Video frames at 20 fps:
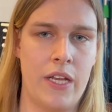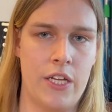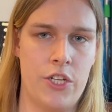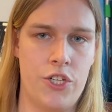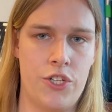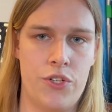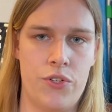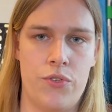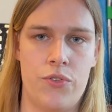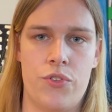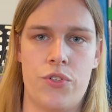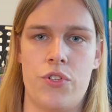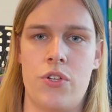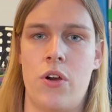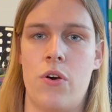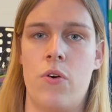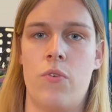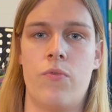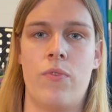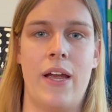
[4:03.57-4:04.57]
issues.
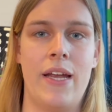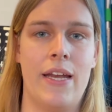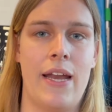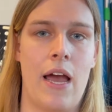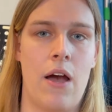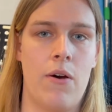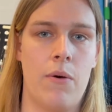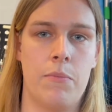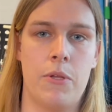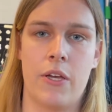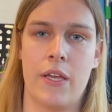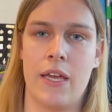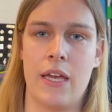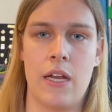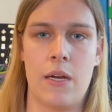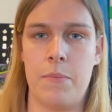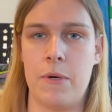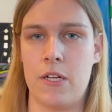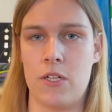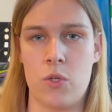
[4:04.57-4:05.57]
So right now I'm looking
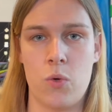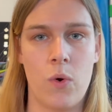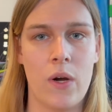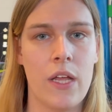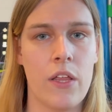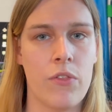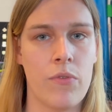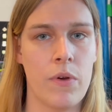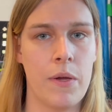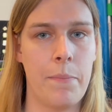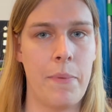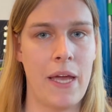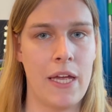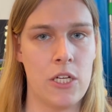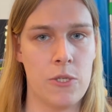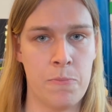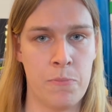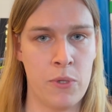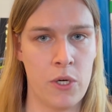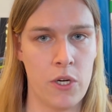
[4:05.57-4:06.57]
at about a
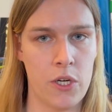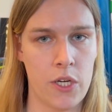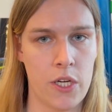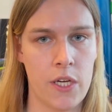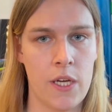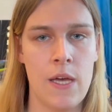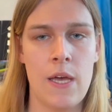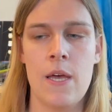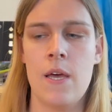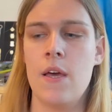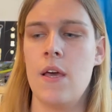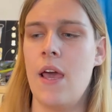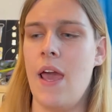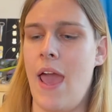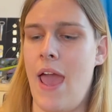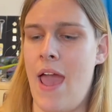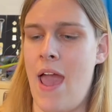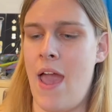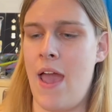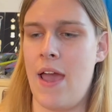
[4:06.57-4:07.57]
23-page book,
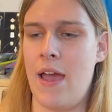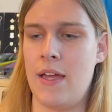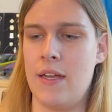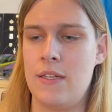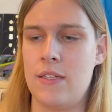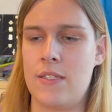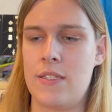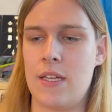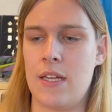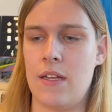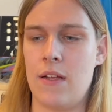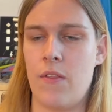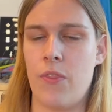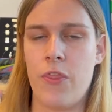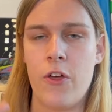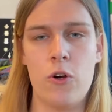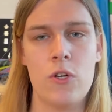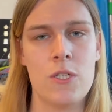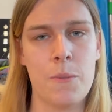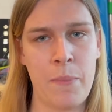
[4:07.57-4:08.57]
and
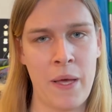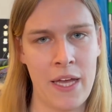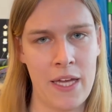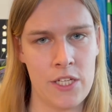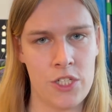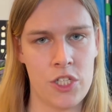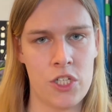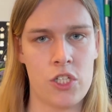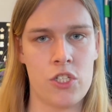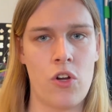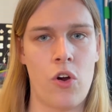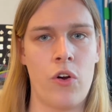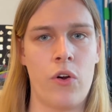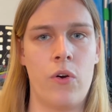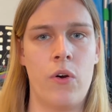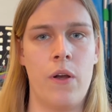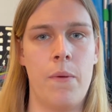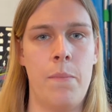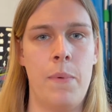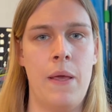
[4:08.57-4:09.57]
those pages are
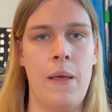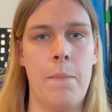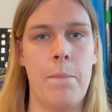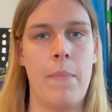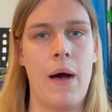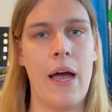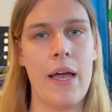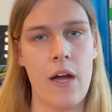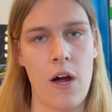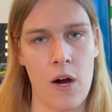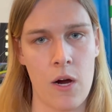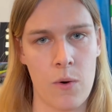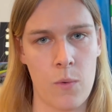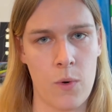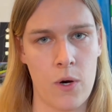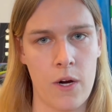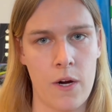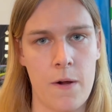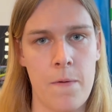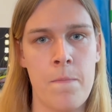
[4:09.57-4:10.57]
going to be my
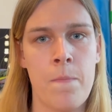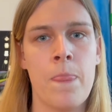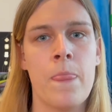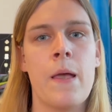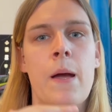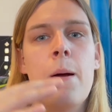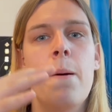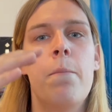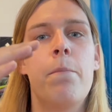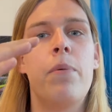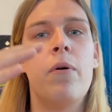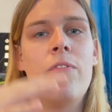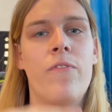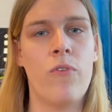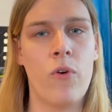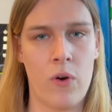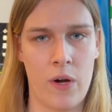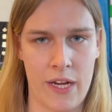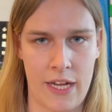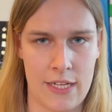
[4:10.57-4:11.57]
artwork
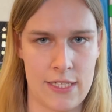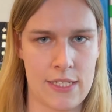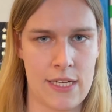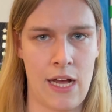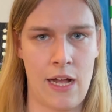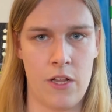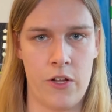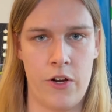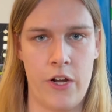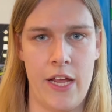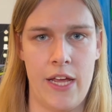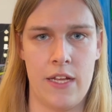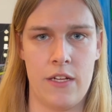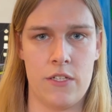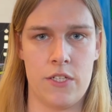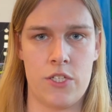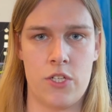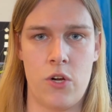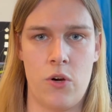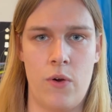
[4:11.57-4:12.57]
before it gets colored in.
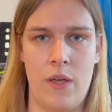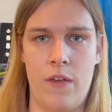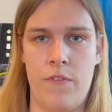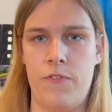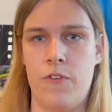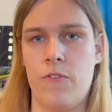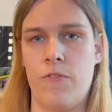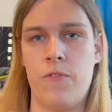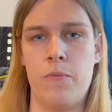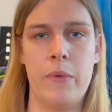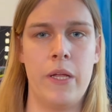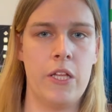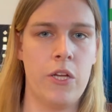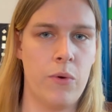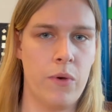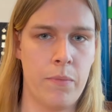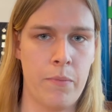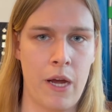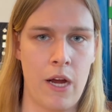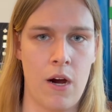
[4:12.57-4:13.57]
So if you're familiar
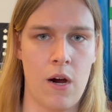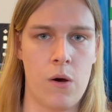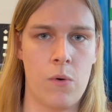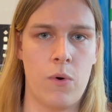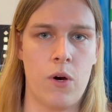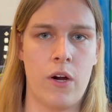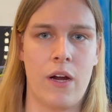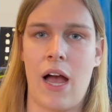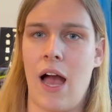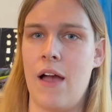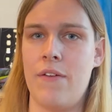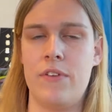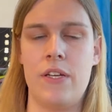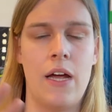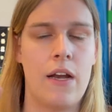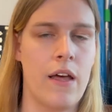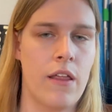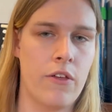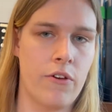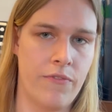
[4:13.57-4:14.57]
with my artwork, I've
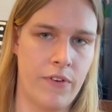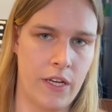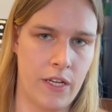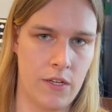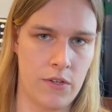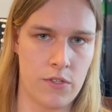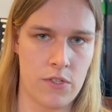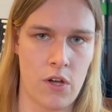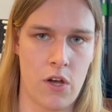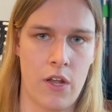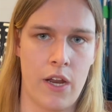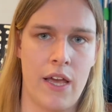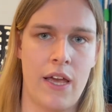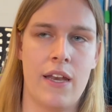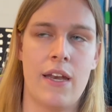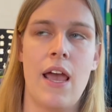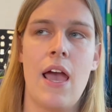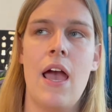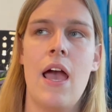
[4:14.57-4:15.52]
done other videos on it.